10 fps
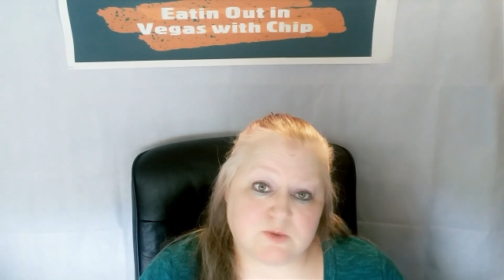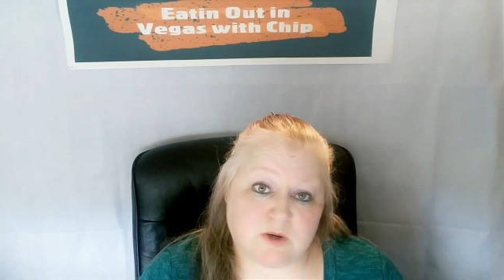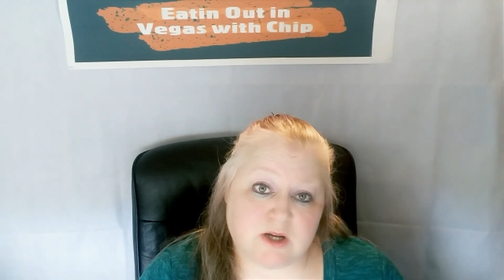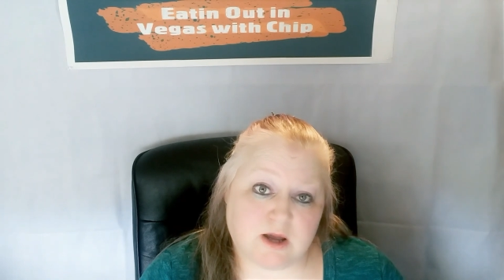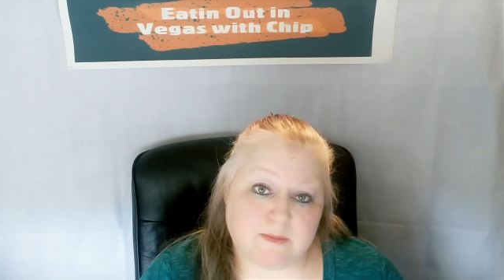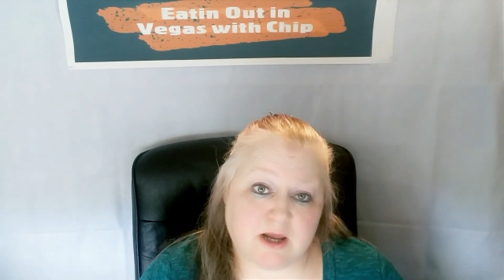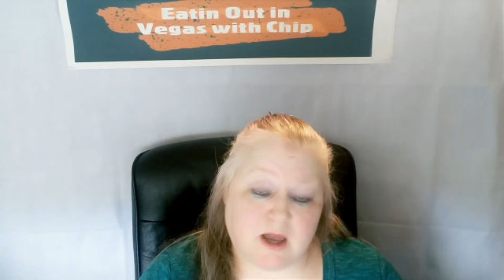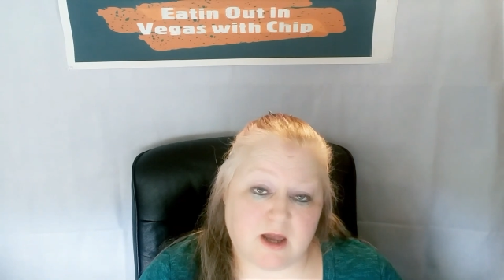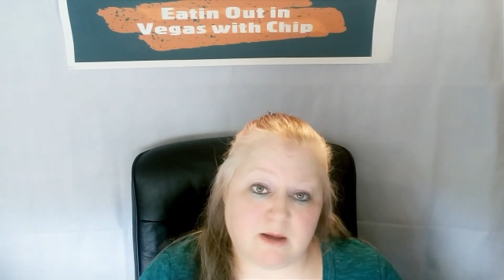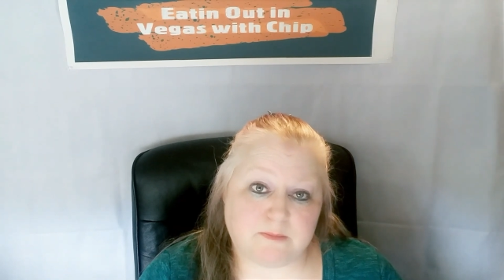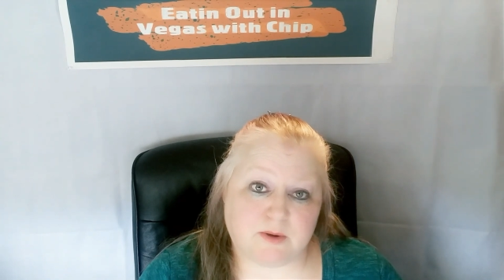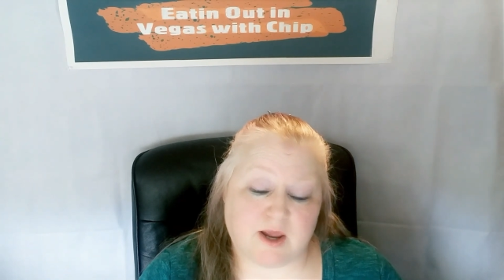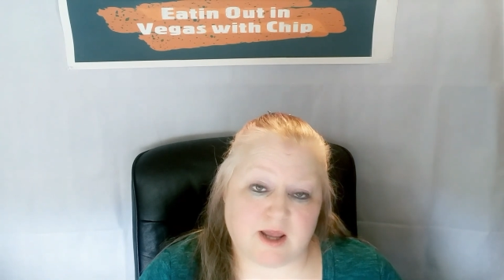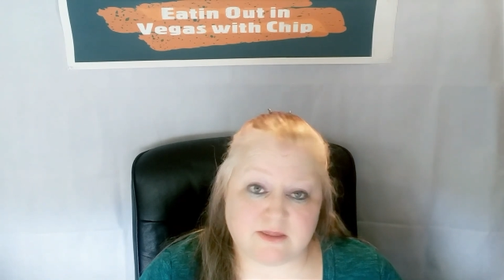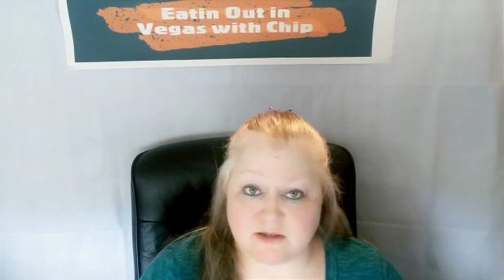one coming up
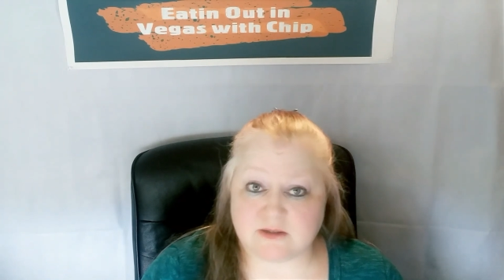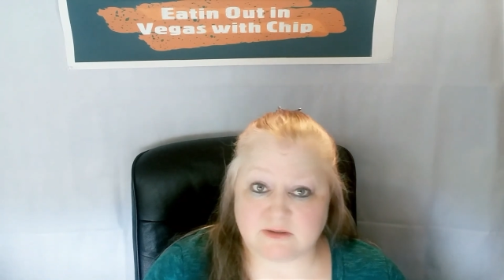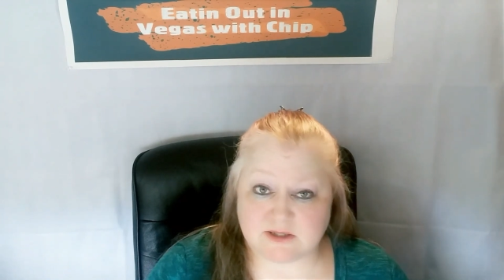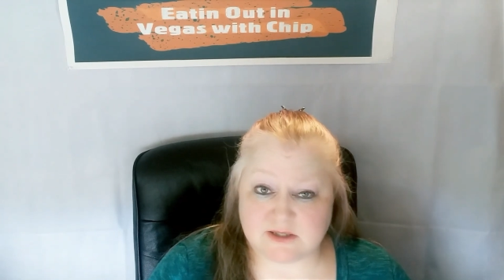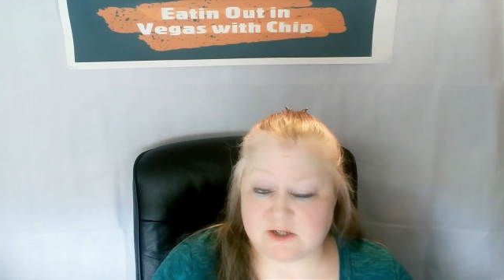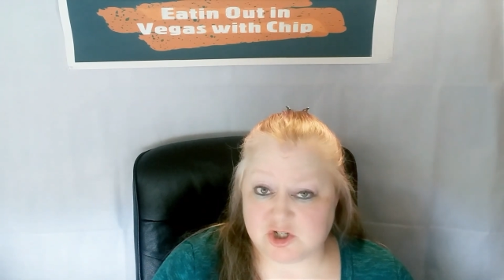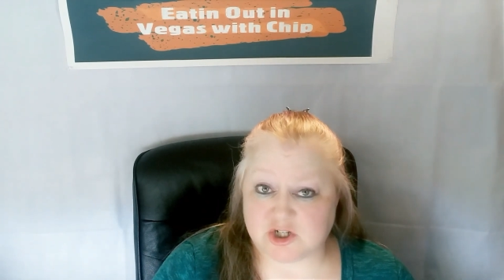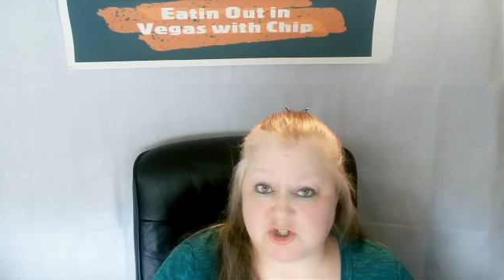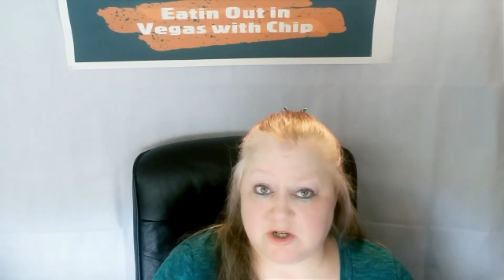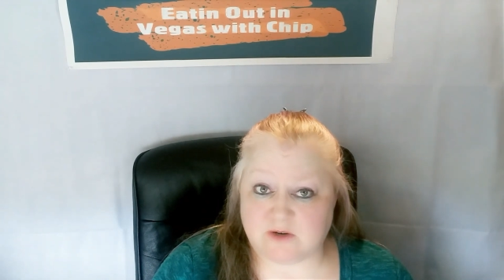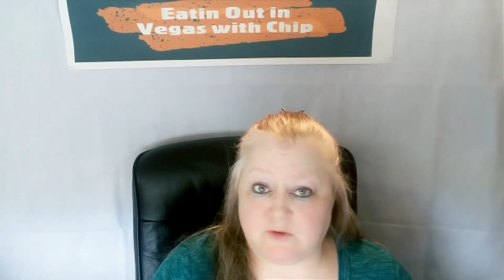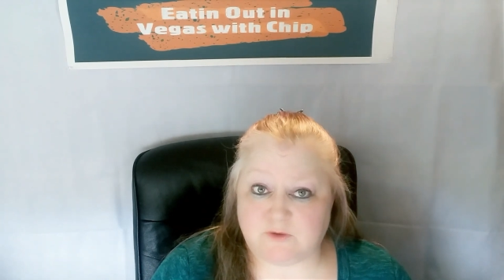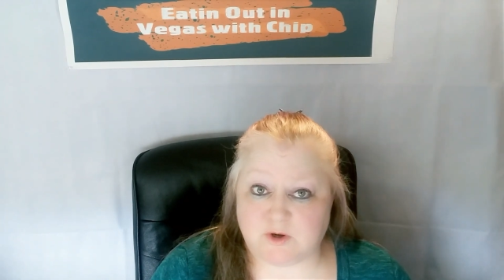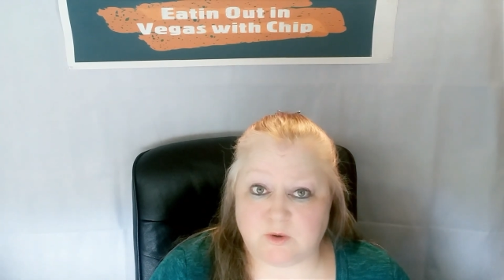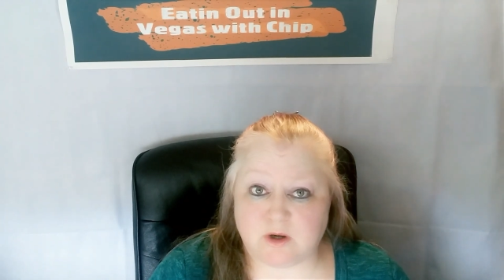at the suggestion of a
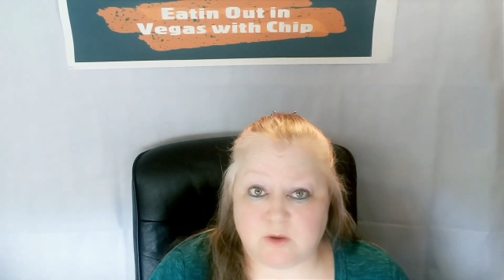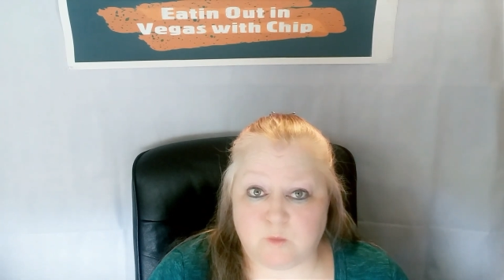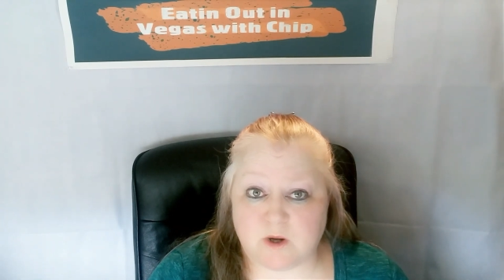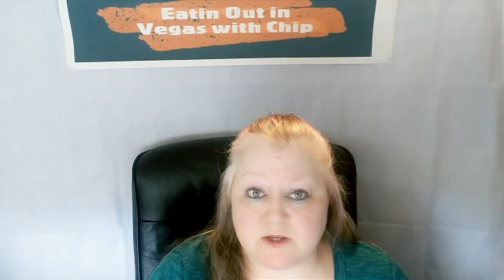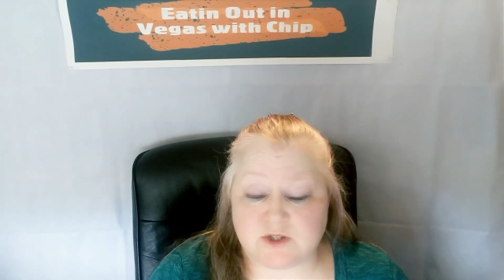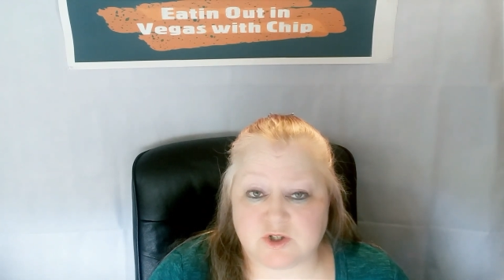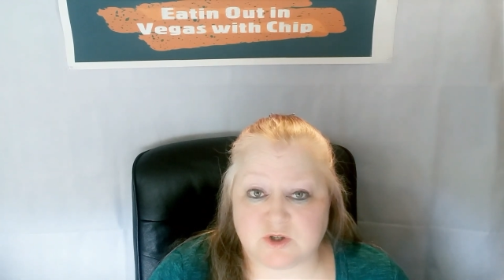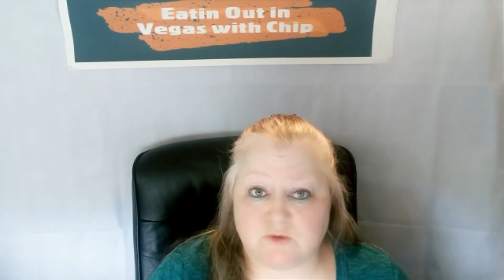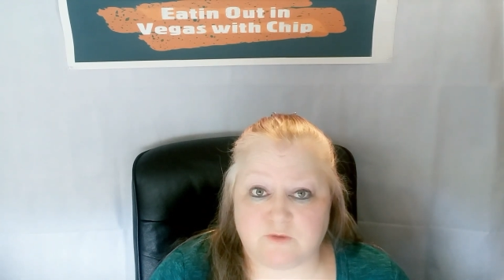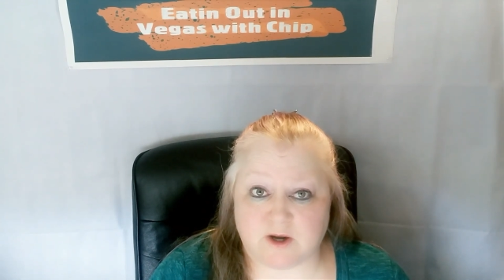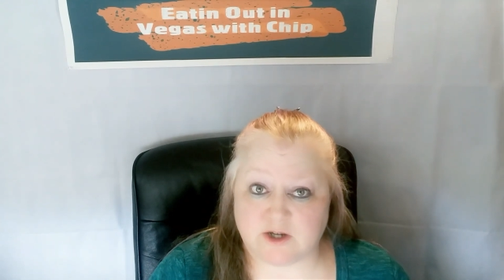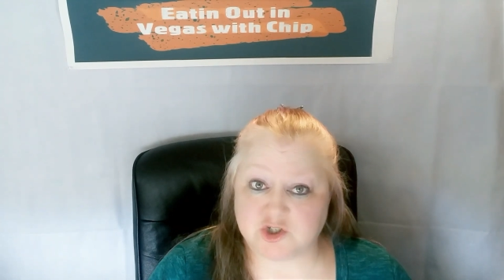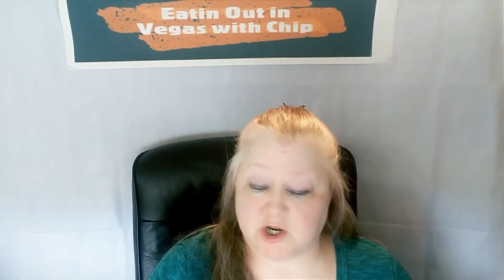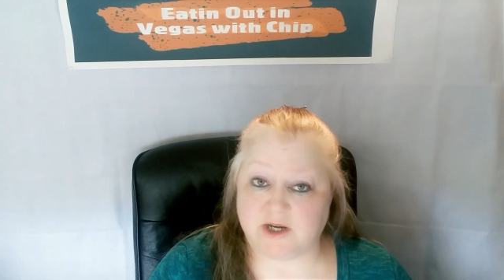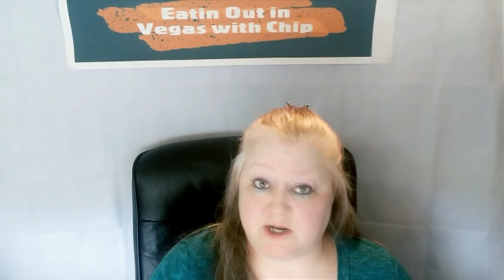viewer was to find a
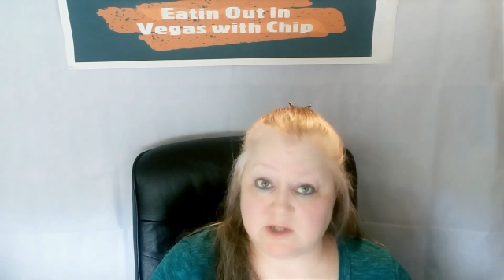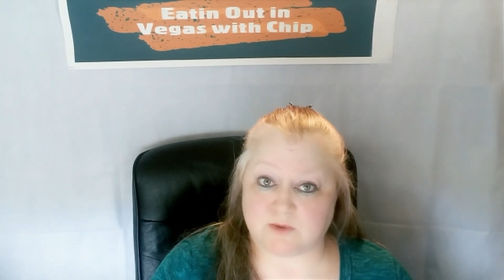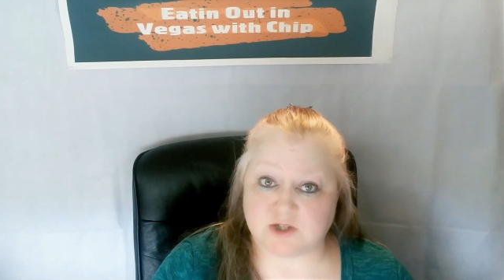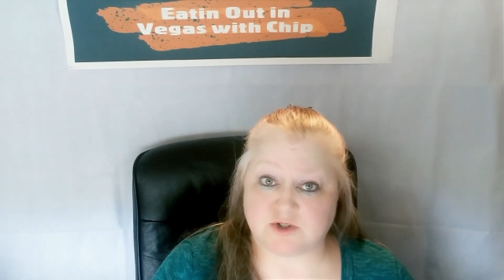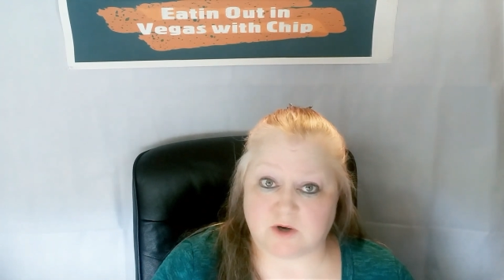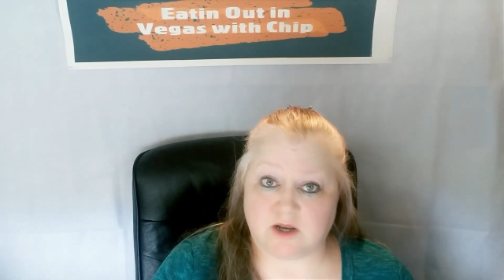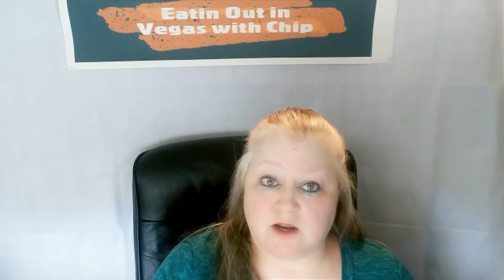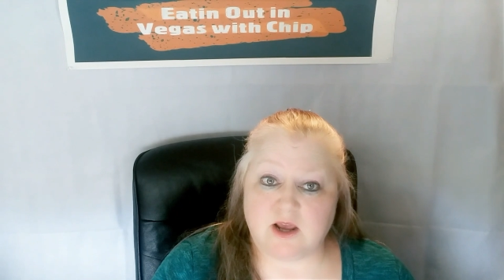Chinese restaurant.